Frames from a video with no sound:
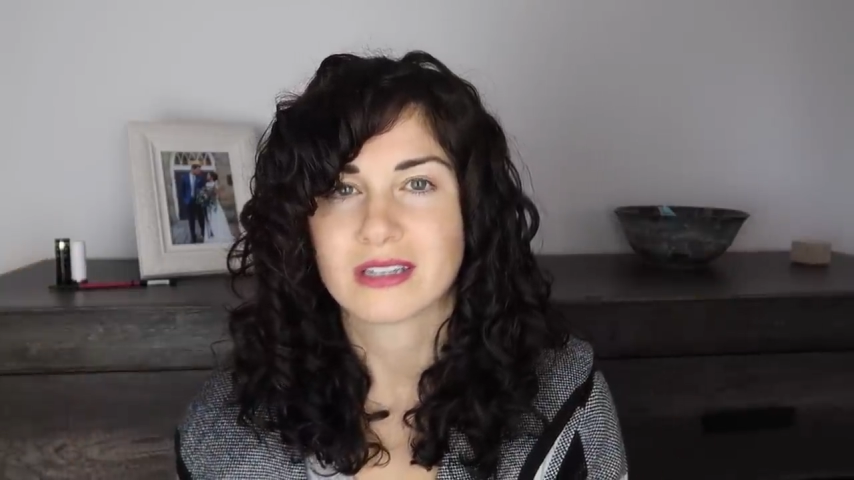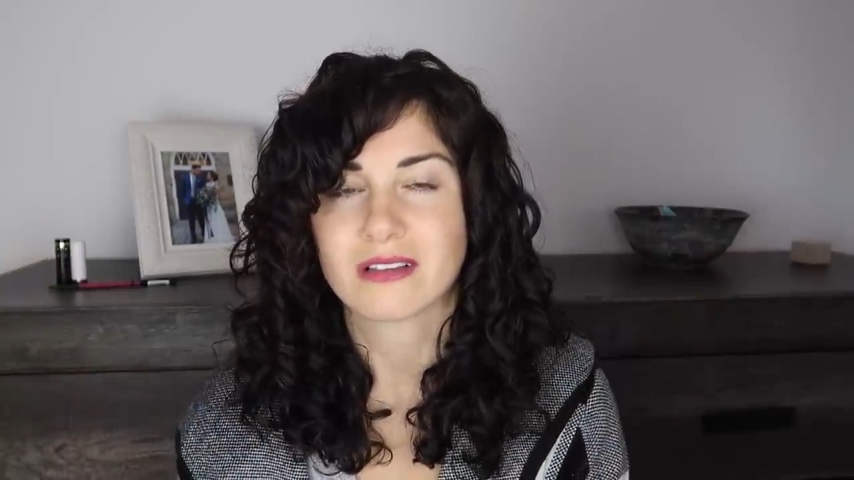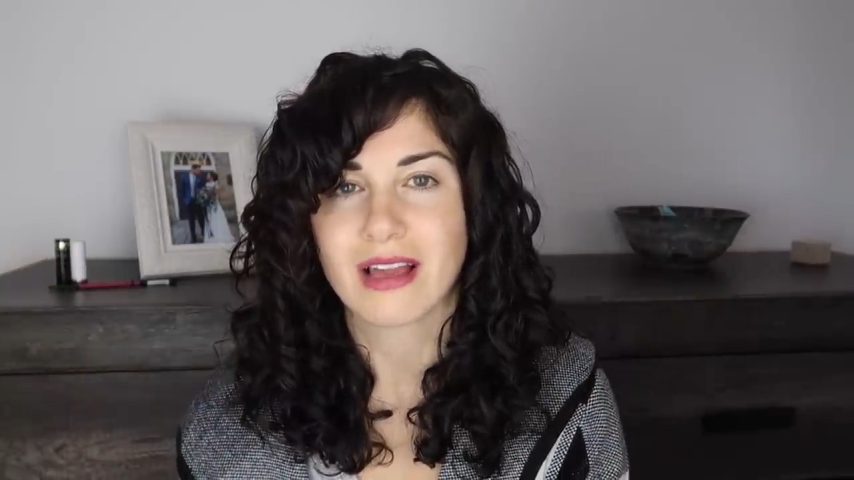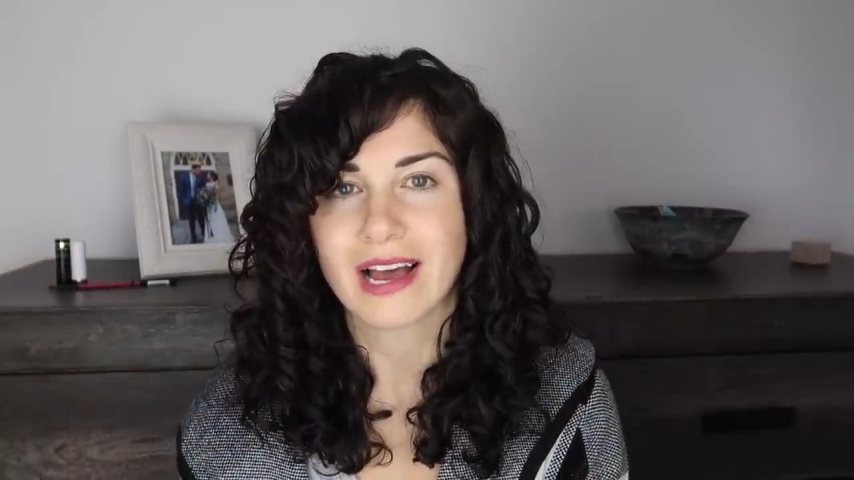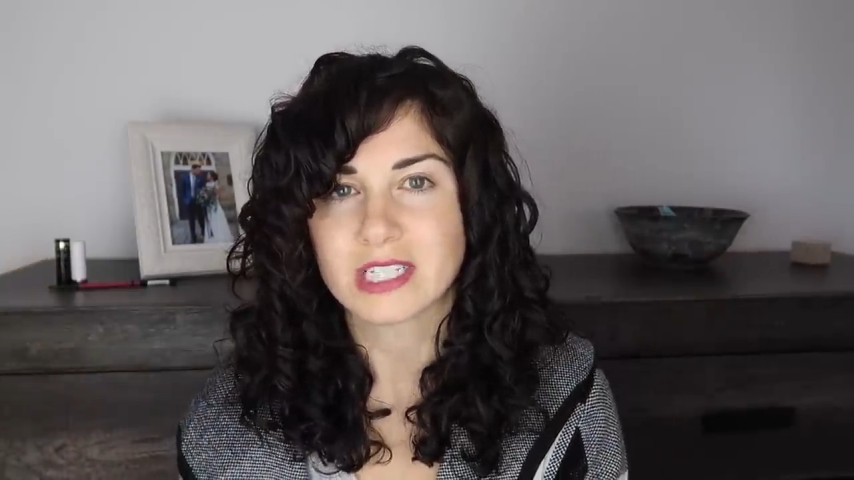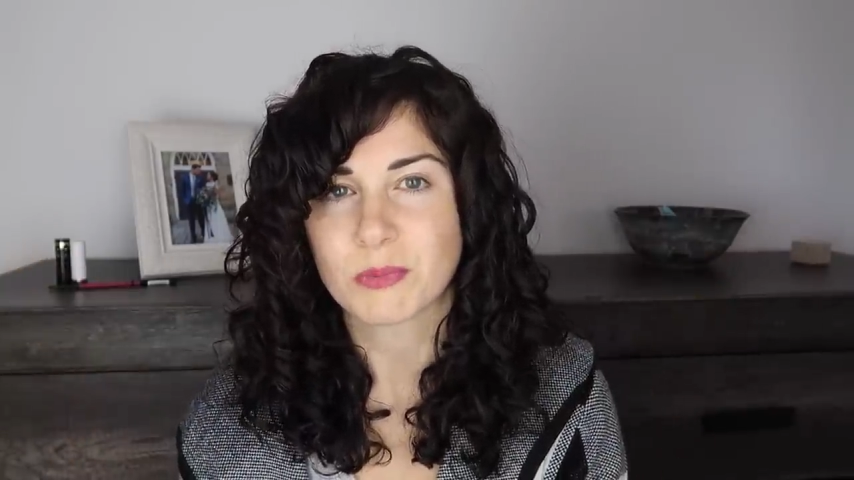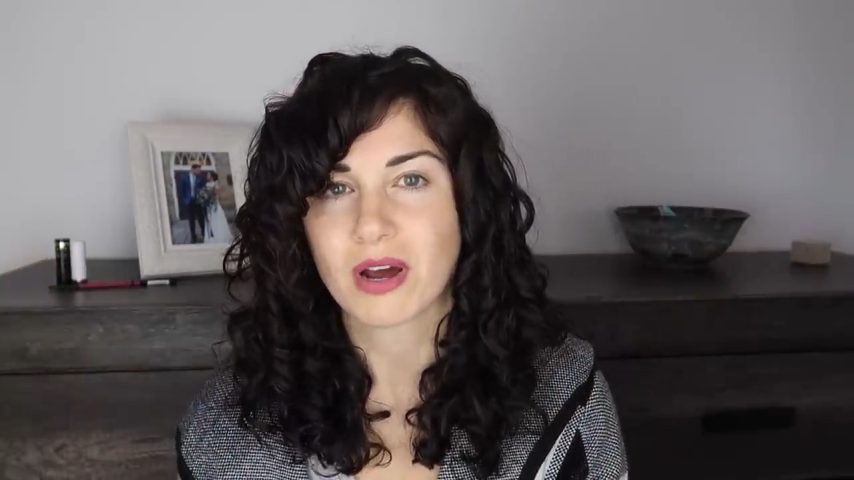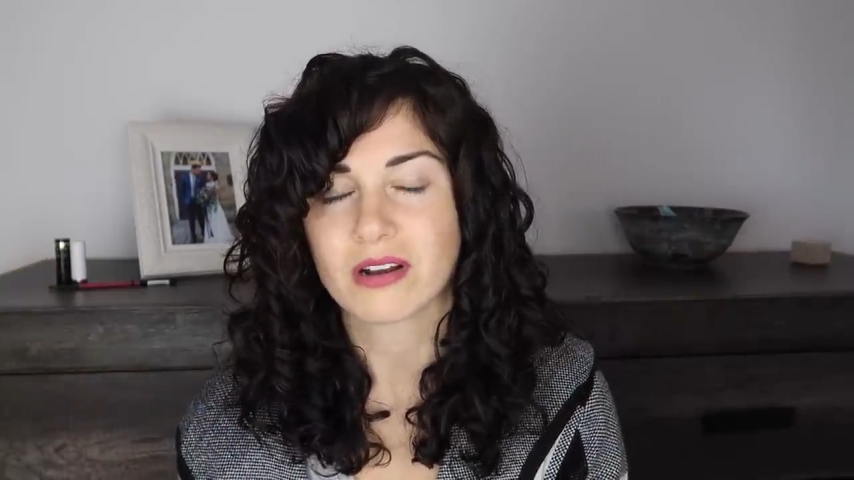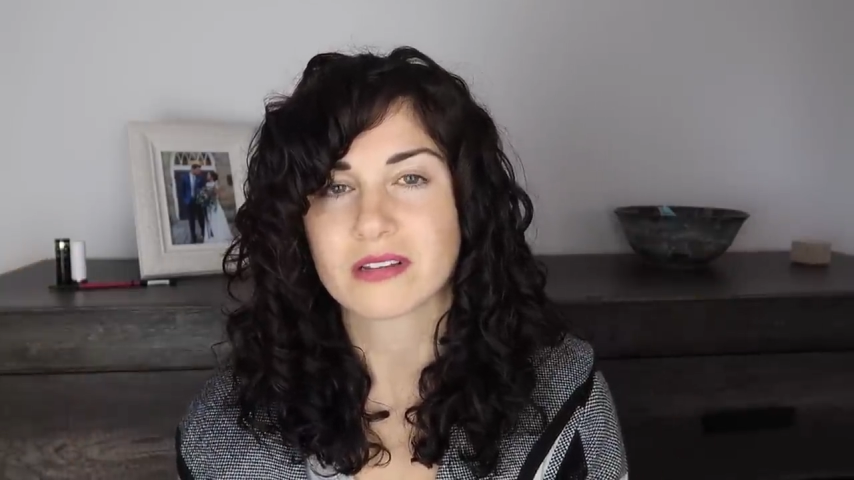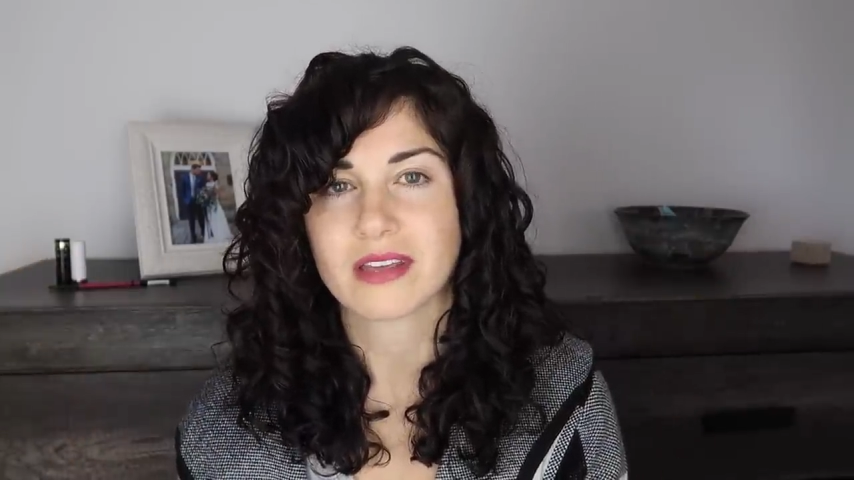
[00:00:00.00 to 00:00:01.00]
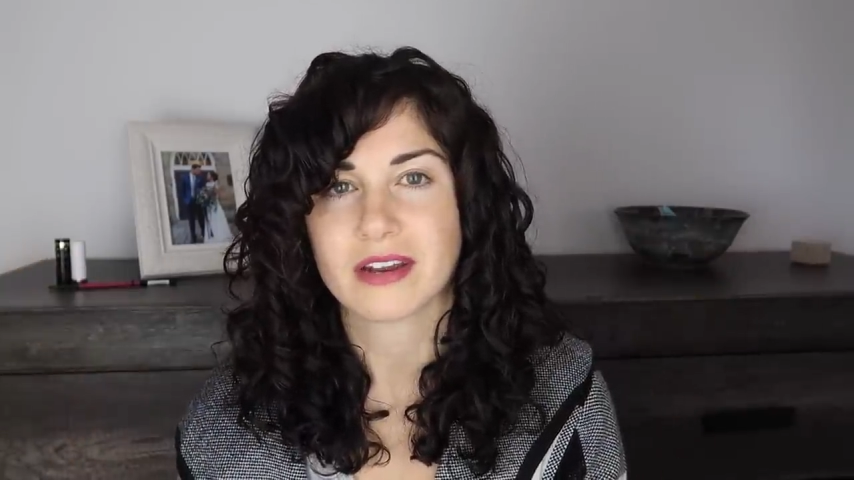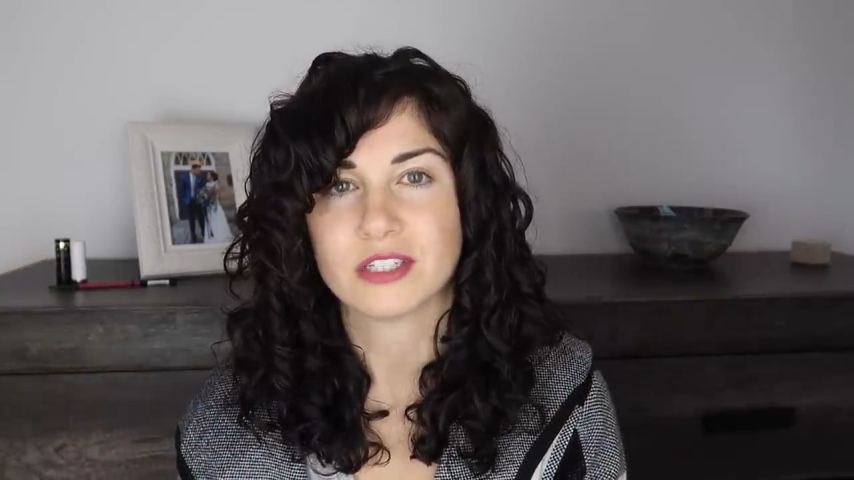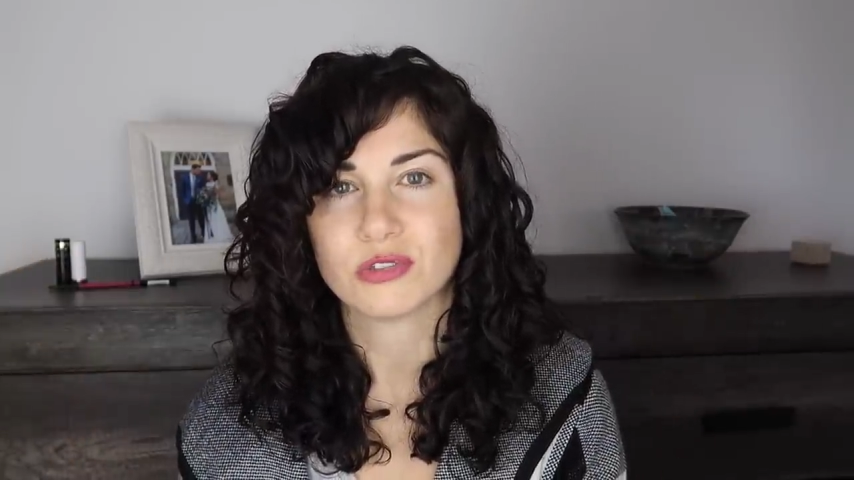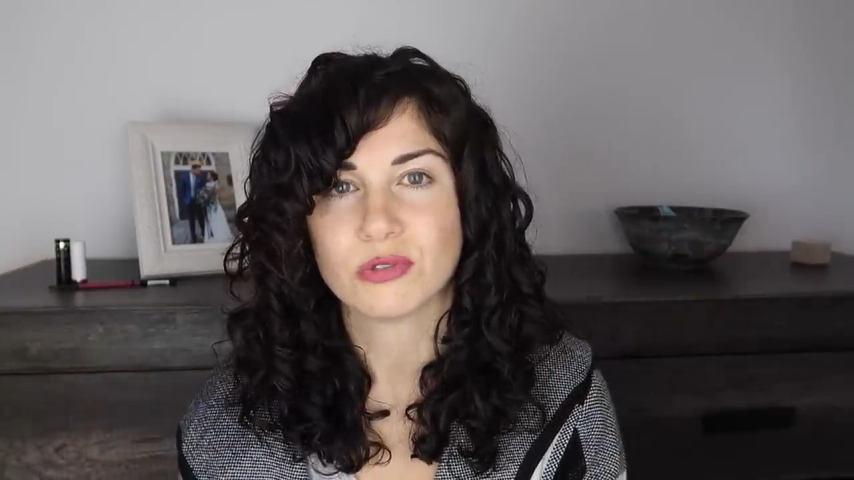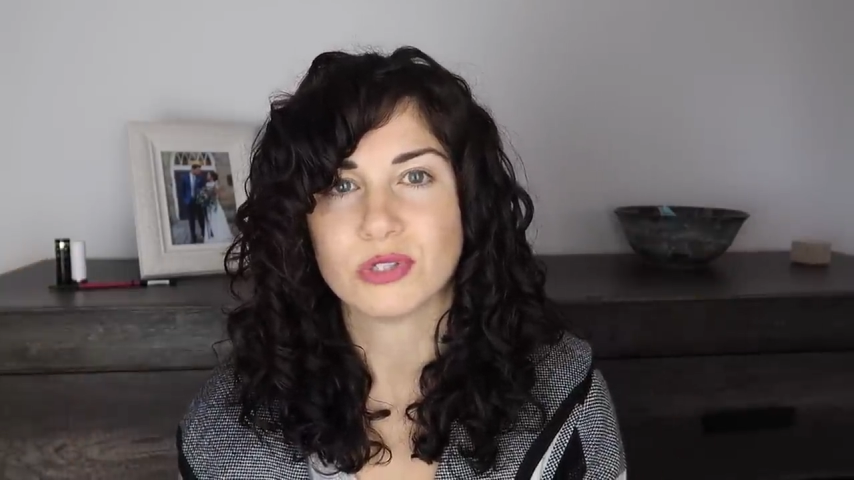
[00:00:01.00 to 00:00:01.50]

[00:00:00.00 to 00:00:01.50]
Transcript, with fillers: the last product that I do